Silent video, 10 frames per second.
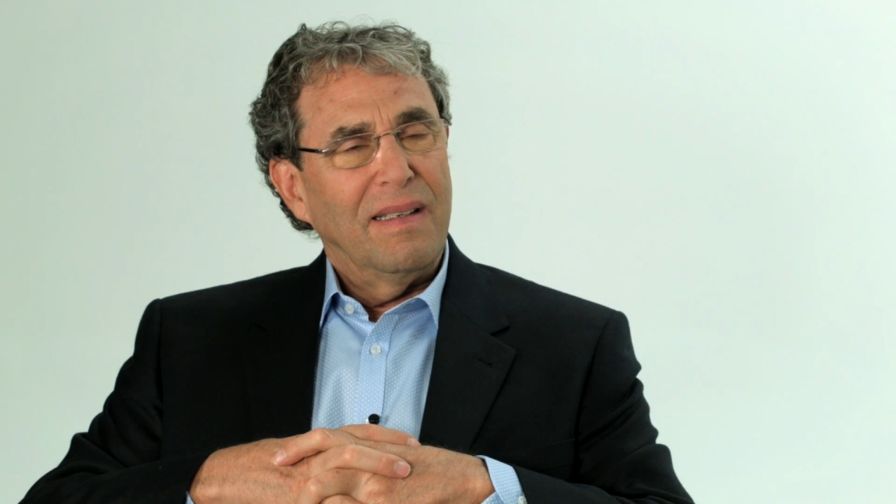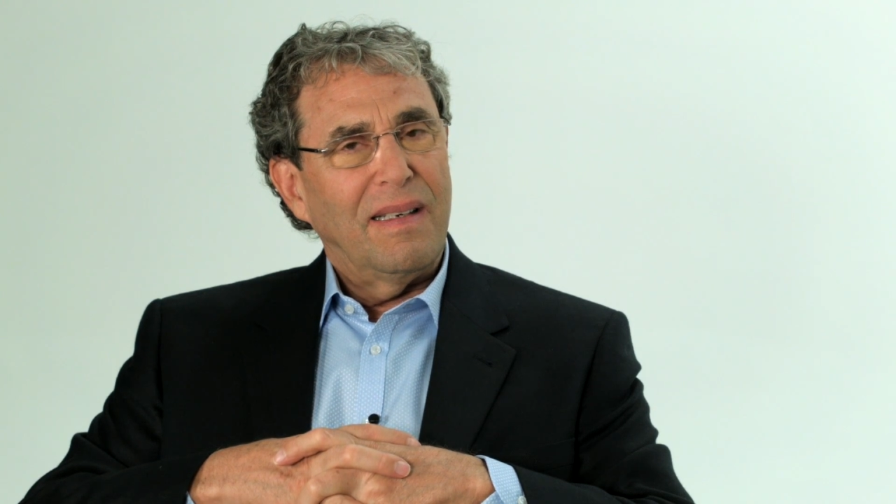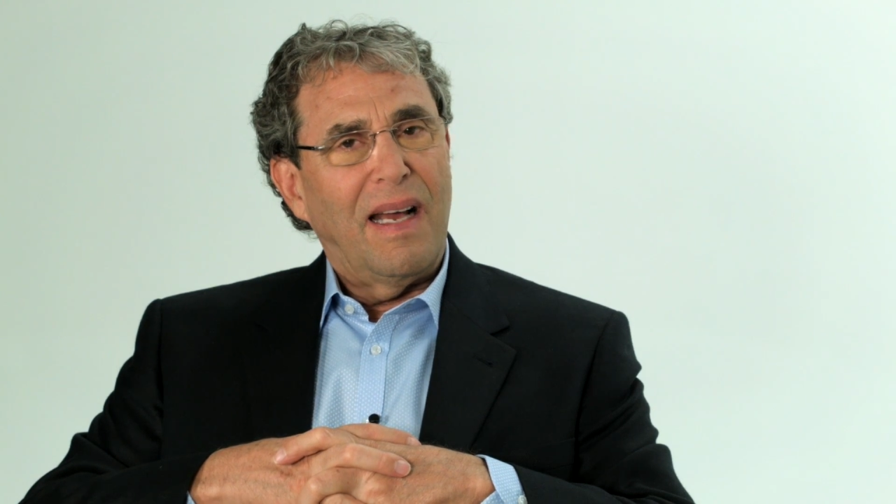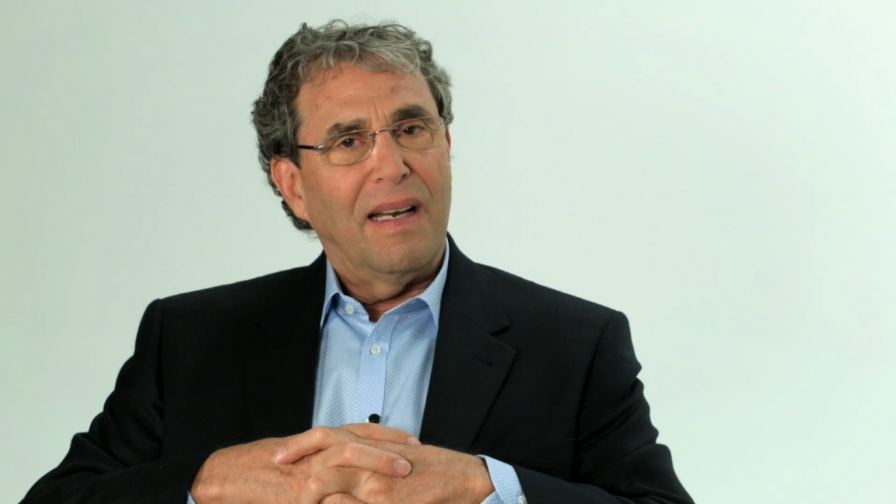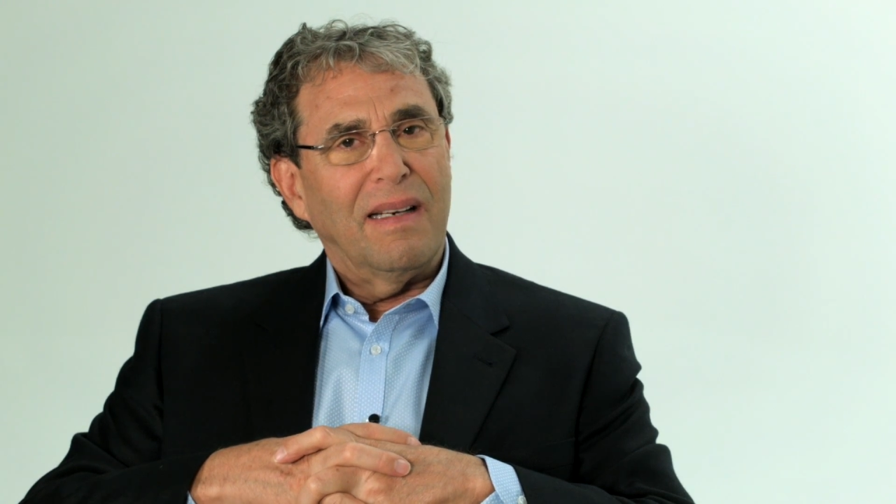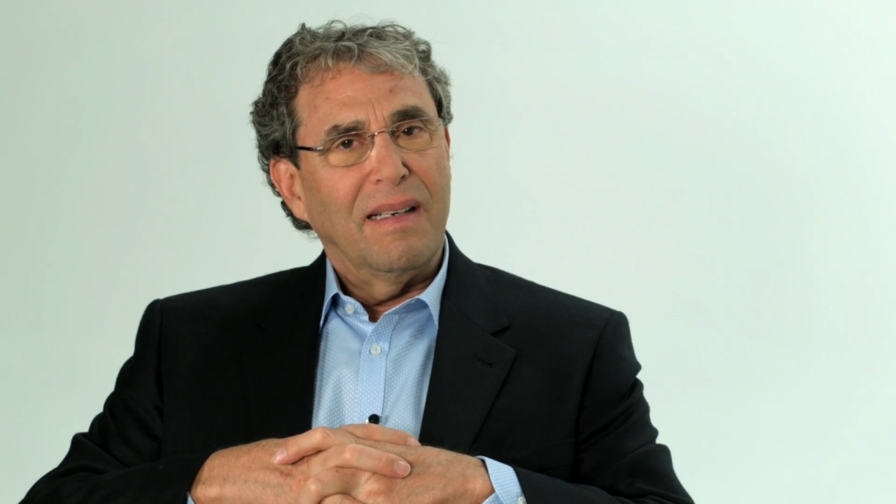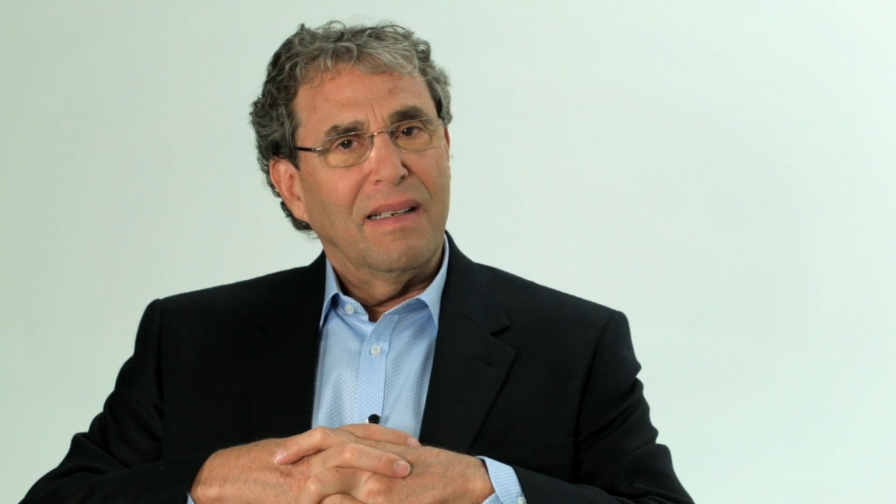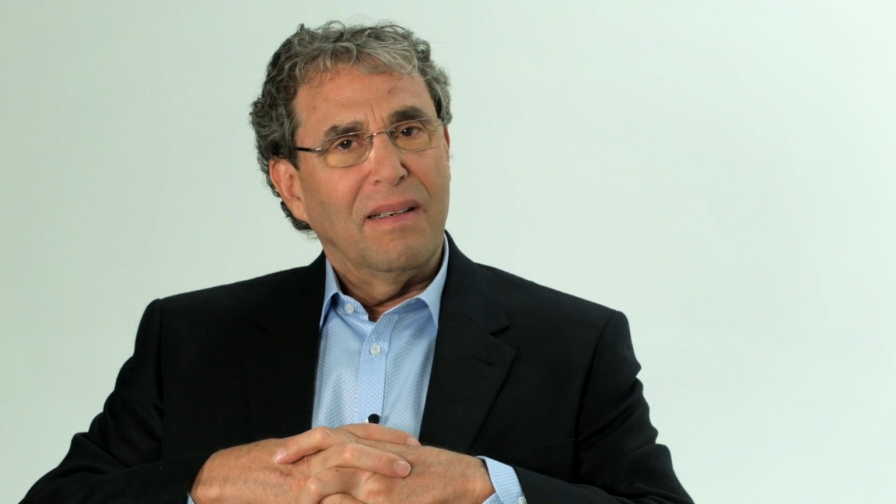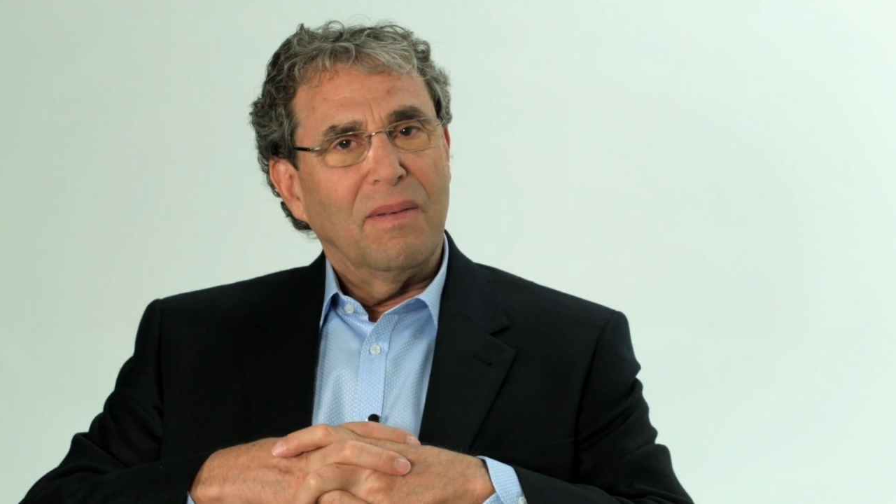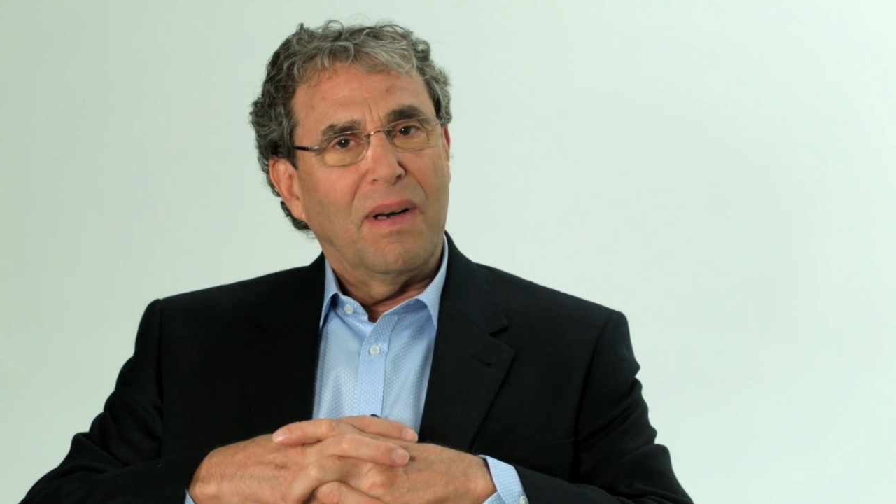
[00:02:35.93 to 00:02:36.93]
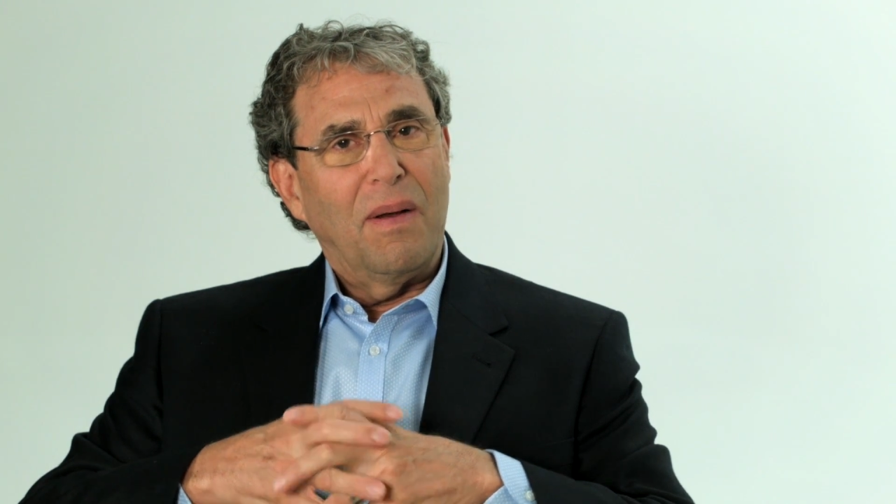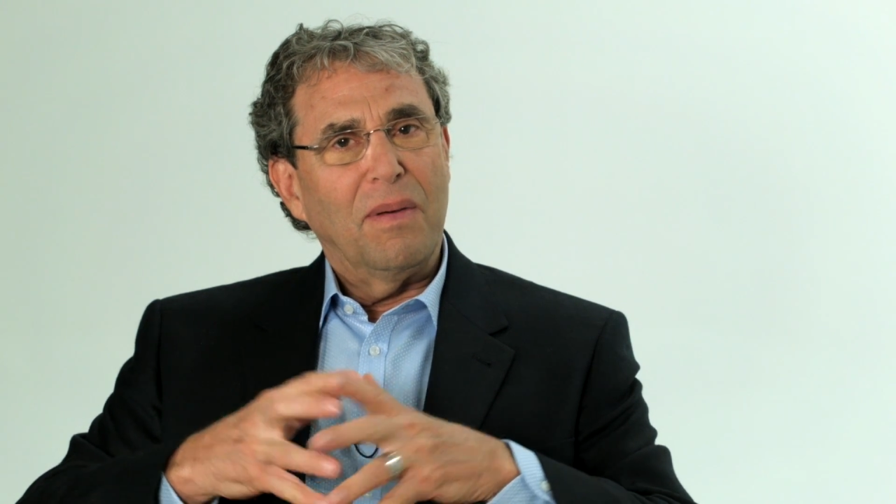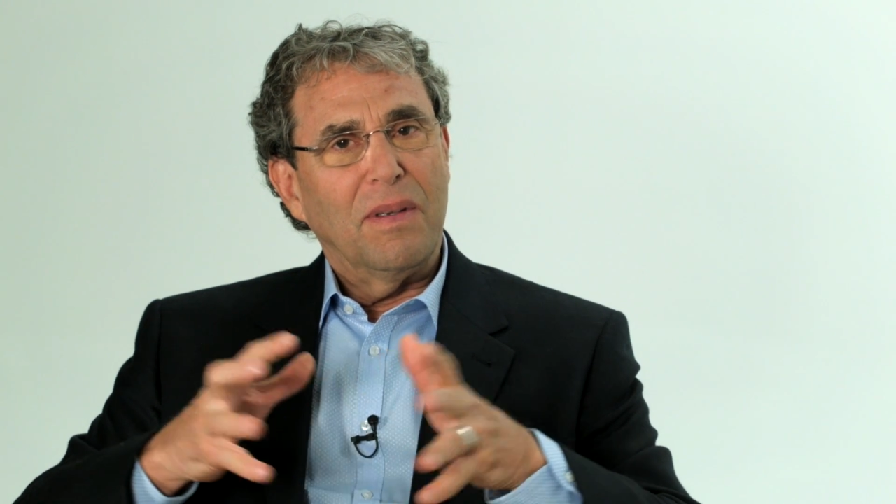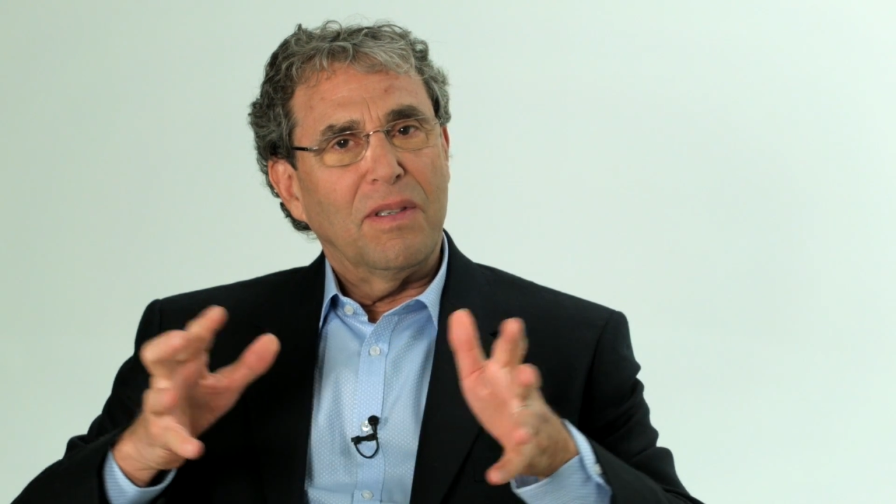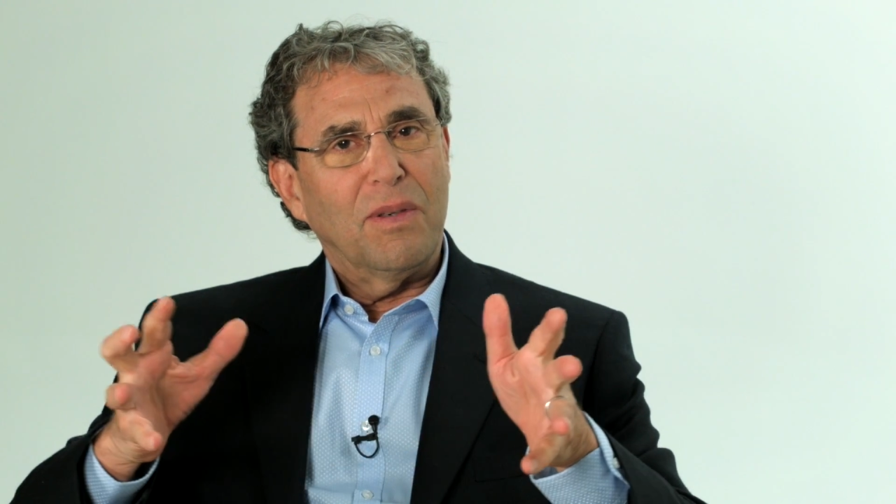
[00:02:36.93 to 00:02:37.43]
not what I
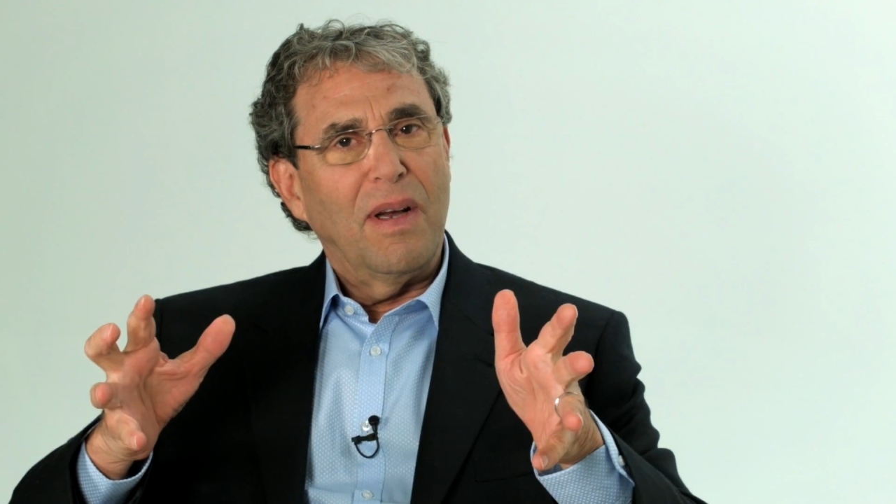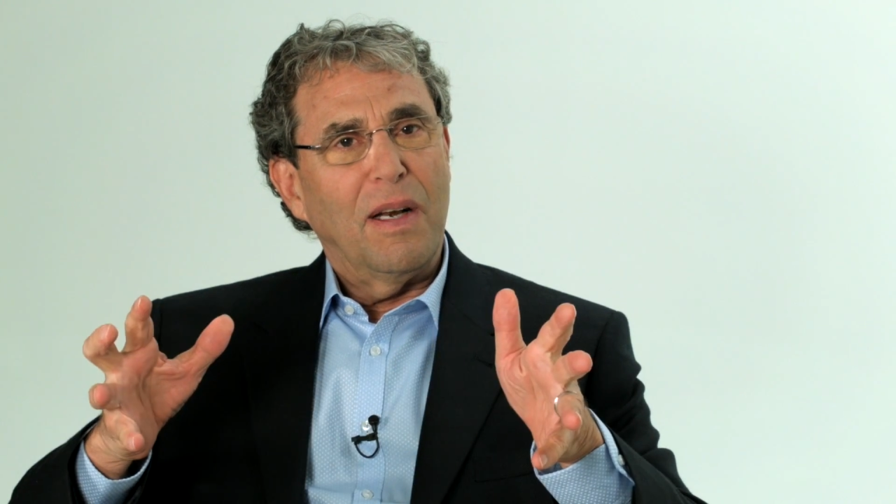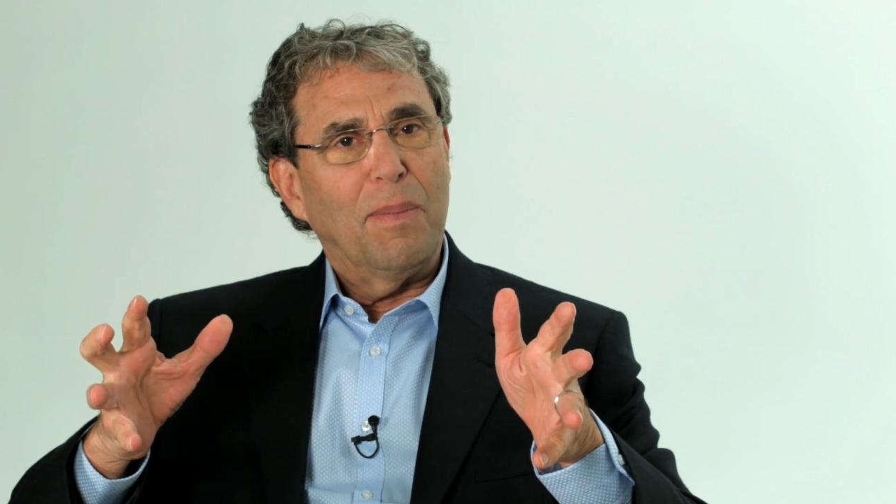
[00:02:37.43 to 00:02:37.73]
was trying